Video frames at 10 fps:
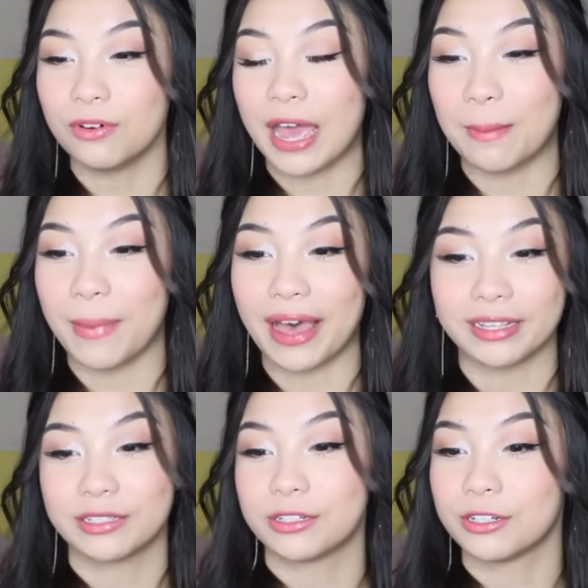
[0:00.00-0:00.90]

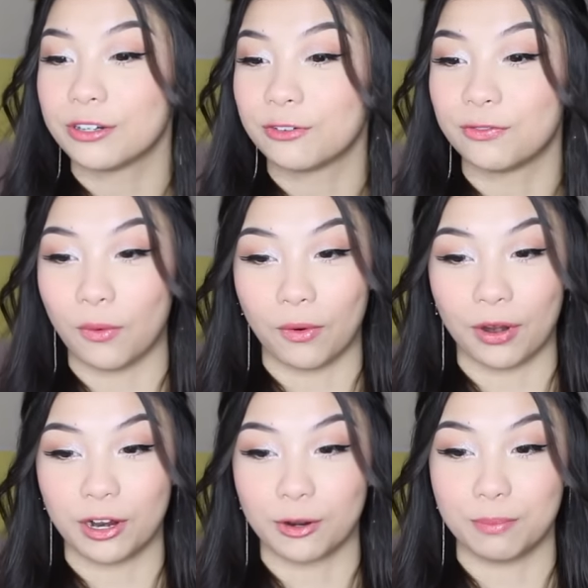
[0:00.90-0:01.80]
ambassador
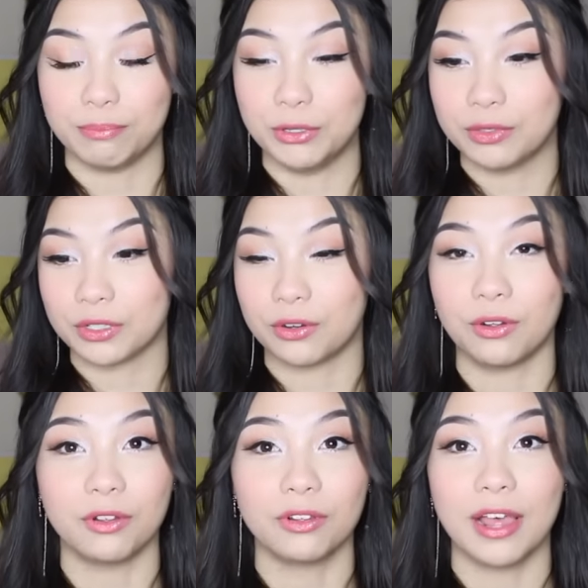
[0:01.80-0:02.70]
for
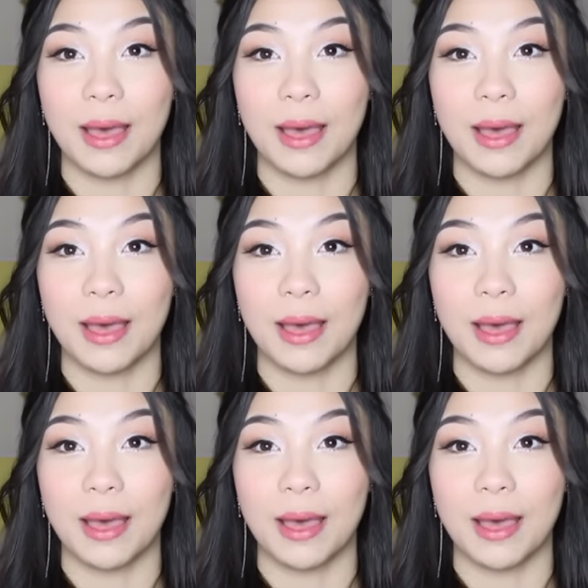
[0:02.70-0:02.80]
musical